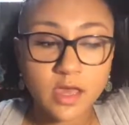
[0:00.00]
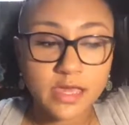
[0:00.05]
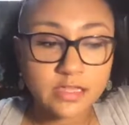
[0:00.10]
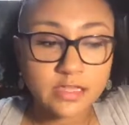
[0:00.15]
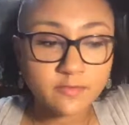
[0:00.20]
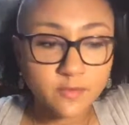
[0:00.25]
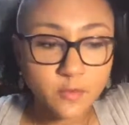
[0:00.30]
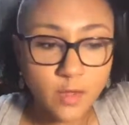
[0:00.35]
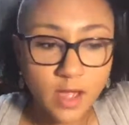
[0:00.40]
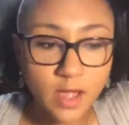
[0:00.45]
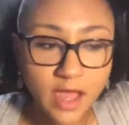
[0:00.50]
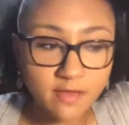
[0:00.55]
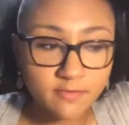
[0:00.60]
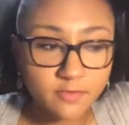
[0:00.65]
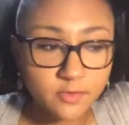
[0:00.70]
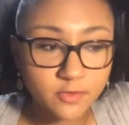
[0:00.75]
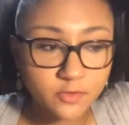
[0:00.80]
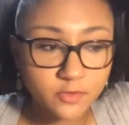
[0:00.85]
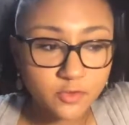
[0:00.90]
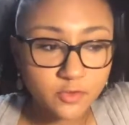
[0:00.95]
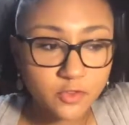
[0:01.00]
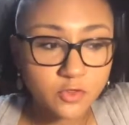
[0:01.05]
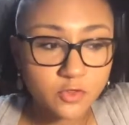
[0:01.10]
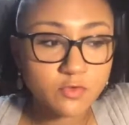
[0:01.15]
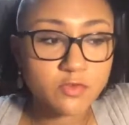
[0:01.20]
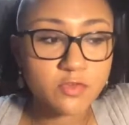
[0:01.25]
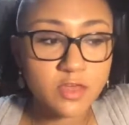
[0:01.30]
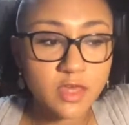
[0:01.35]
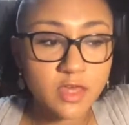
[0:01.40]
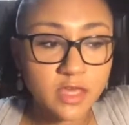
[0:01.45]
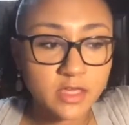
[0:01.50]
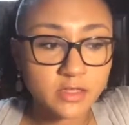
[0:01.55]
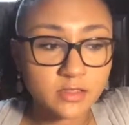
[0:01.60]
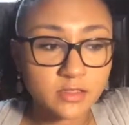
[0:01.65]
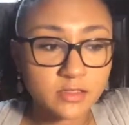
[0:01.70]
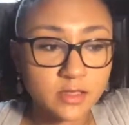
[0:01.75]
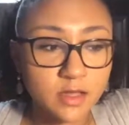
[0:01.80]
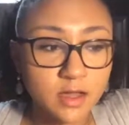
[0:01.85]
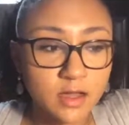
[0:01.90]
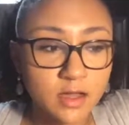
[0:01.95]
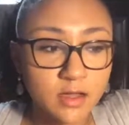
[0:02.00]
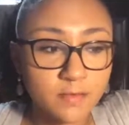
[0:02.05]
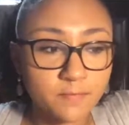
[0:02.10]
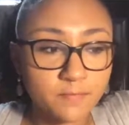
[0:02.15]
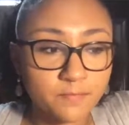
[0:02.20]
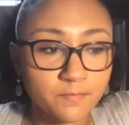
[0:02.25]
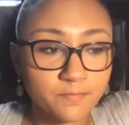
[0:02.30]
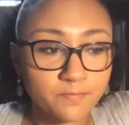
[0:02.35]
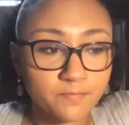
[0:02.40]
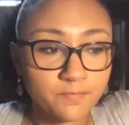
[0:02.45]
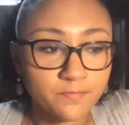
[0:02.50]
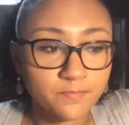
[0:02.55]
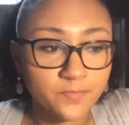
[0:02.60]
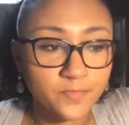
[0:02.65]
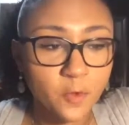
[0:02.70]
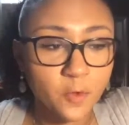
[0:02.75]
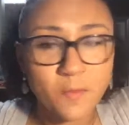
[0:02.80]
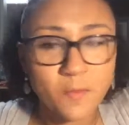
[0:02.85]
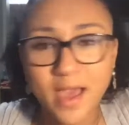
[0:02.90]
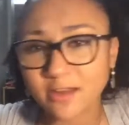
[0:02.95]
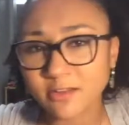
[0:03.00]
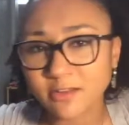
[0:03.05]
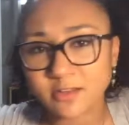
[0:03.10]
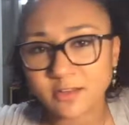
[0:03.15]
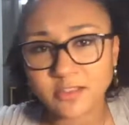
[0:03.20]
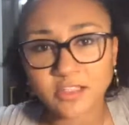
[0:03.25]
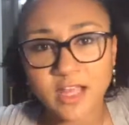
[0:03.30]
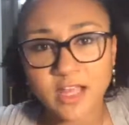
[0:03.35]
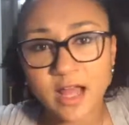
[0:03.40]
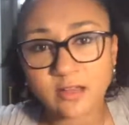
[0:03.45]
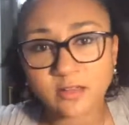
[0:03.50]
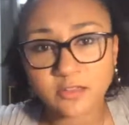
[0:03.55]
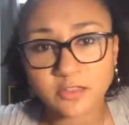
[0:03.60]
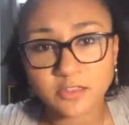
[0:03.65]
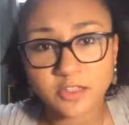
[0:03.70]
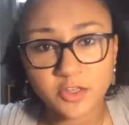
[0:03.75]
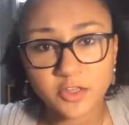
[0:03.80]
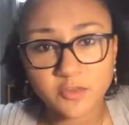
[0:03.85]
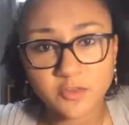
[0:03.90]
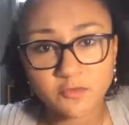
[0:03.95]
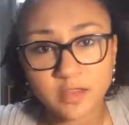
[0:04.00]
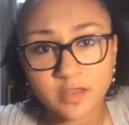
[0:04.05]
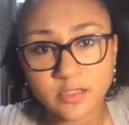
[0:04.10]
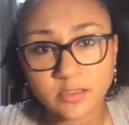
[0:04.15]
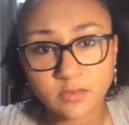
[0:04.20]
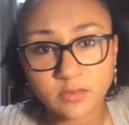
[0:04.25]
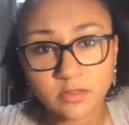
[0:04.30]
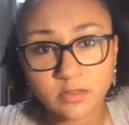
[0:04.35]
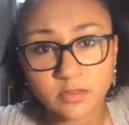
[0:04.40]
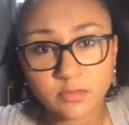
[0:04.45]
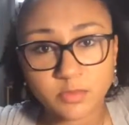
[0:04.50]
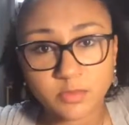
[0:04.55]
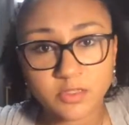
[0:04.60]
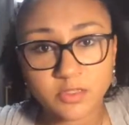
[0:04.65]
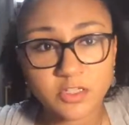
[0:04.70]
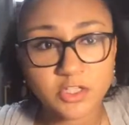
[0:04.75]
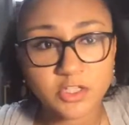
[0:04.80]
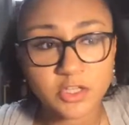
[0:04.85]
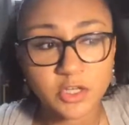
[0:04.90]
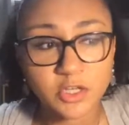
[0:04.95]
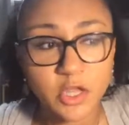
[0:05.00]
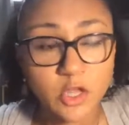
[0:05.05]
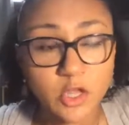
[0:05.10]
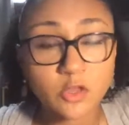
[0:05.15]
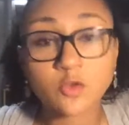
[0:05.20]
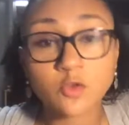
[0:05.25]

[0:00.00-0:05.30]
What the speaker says: And if you have those two things, no matter the challenge that you face within the position,